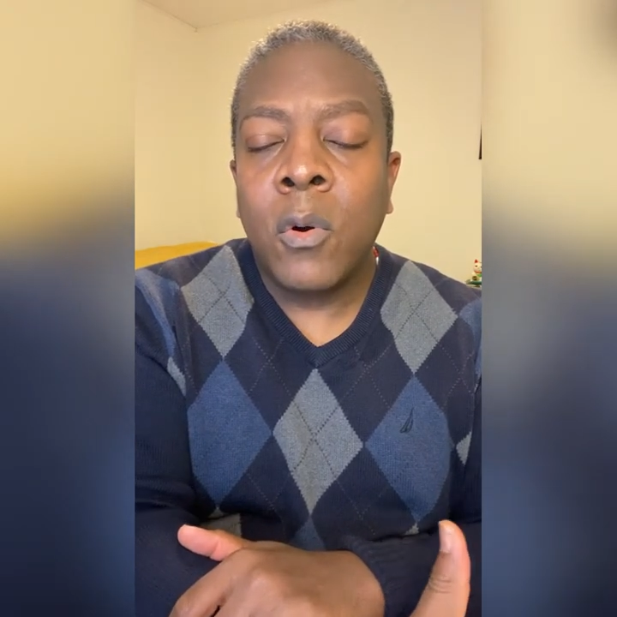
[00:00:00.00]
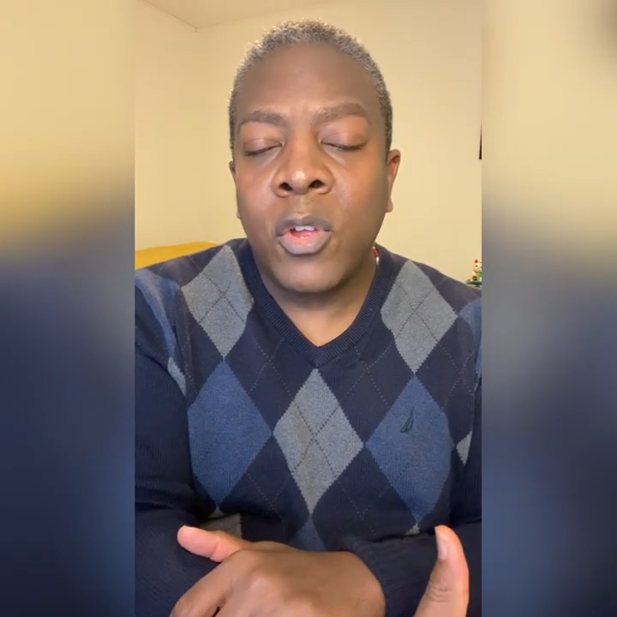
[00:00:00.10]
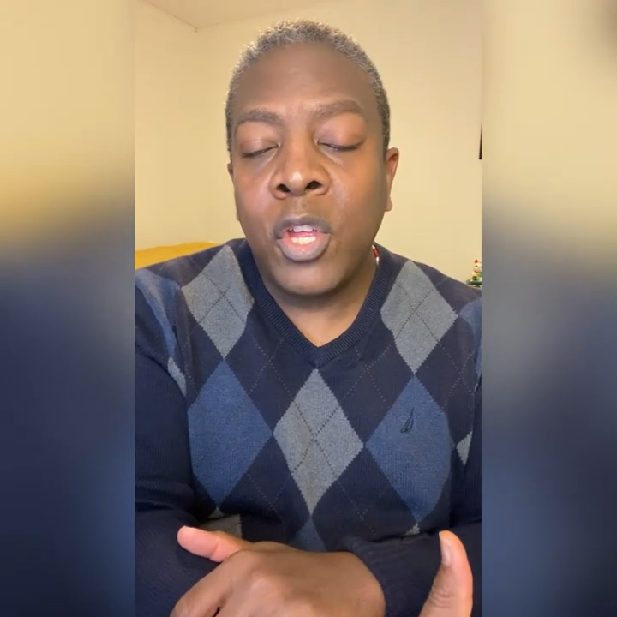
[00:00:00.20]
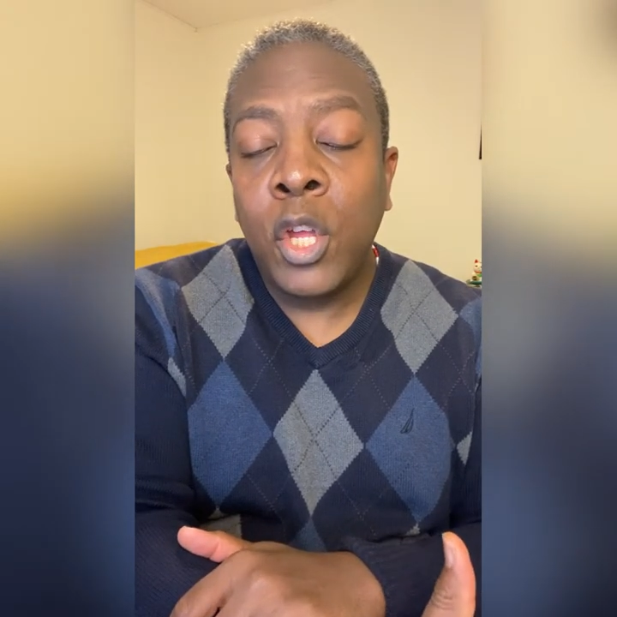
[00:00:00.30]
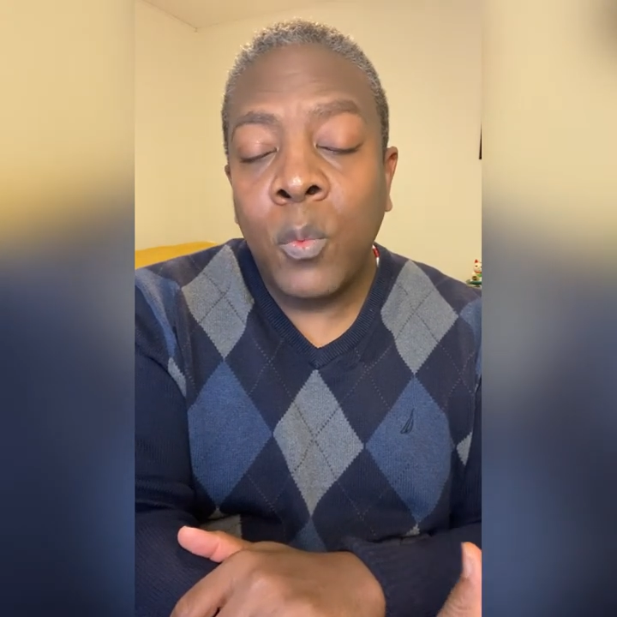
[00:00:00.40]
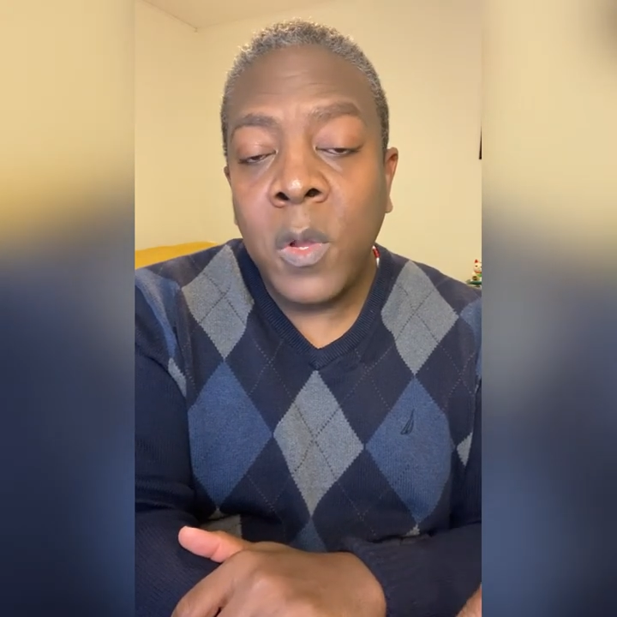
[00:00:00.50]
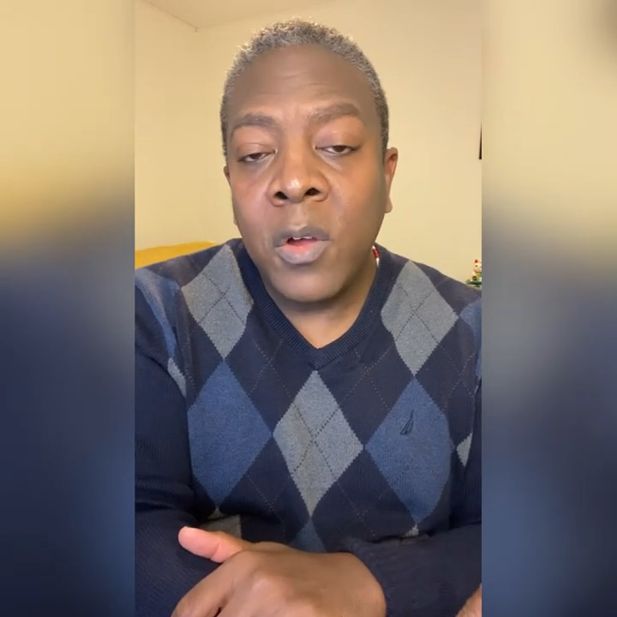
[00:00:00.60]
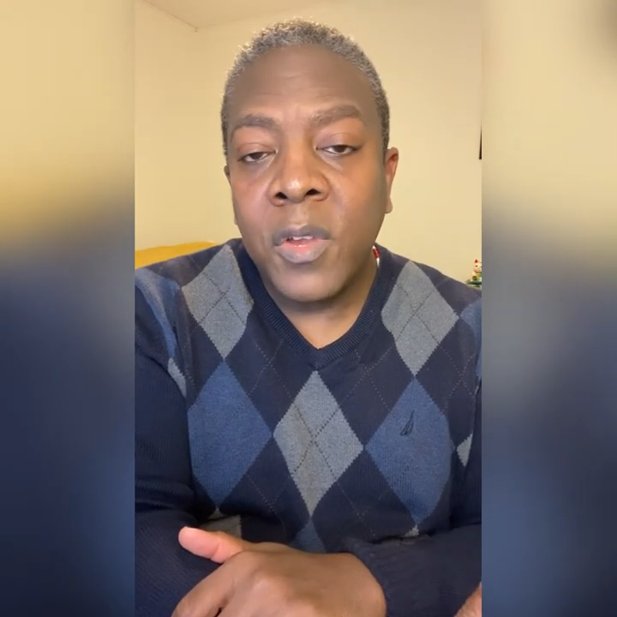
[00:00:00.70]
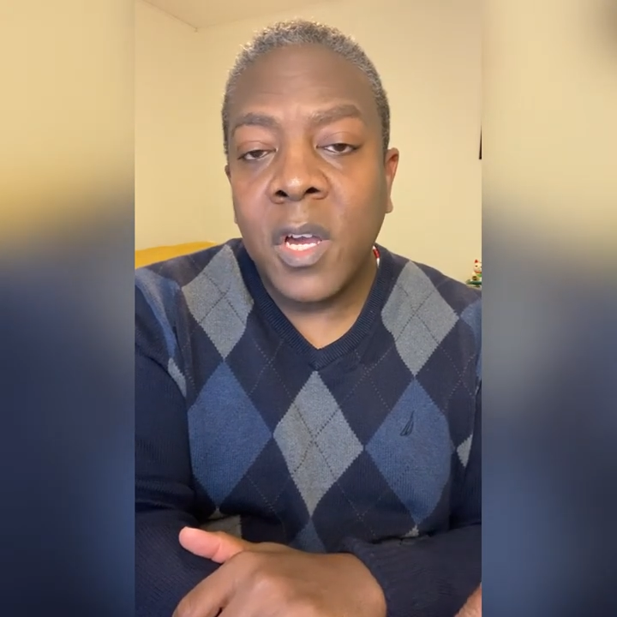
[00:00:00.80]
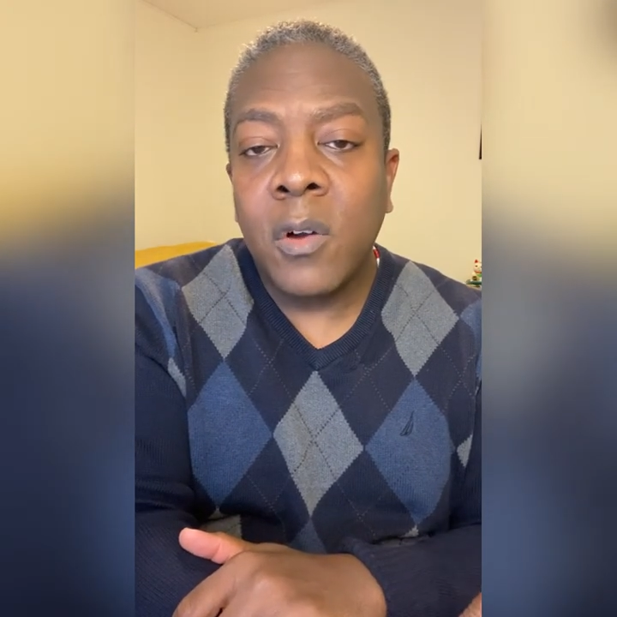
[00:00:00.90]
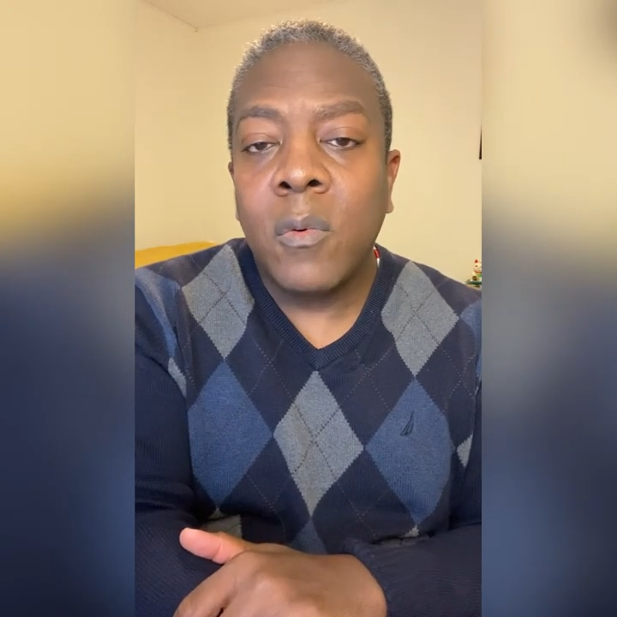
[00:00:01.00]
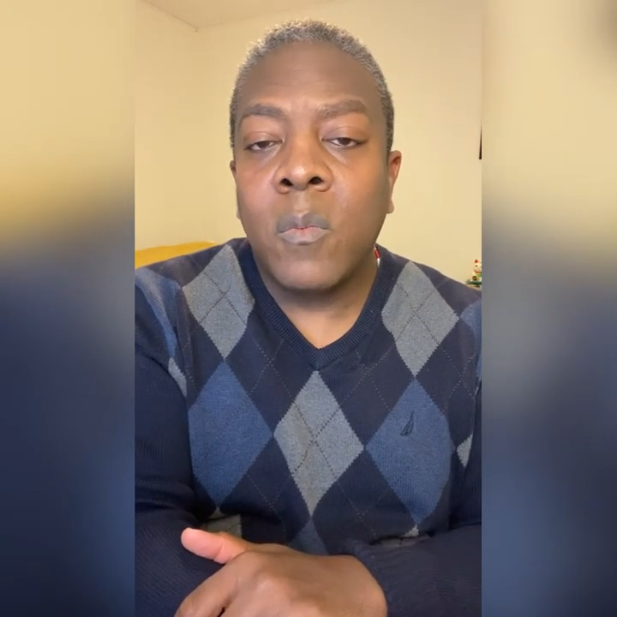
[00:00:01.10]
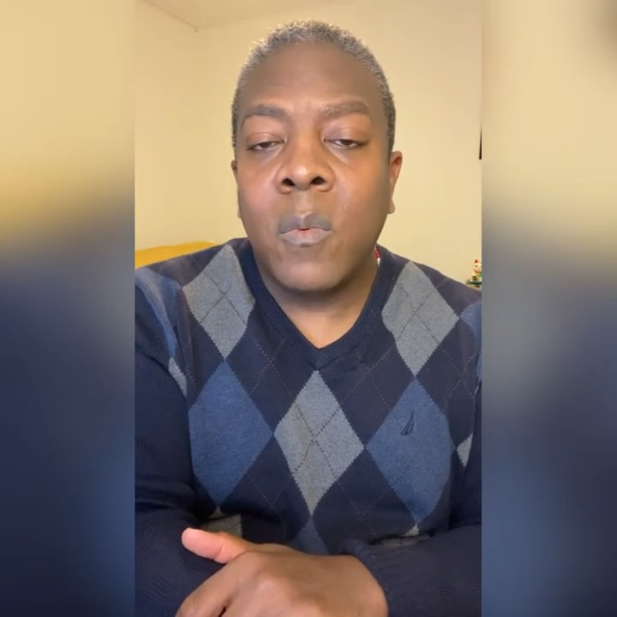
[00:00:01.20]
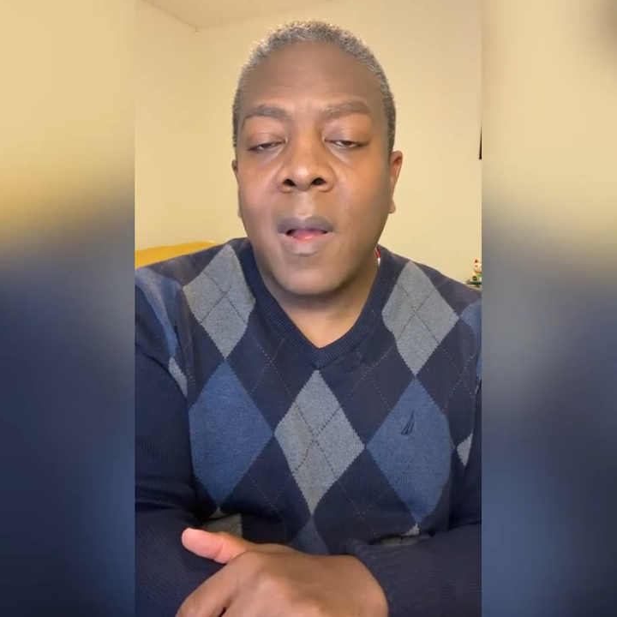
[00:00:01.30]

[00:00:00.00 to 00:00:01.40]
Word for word: or you will know,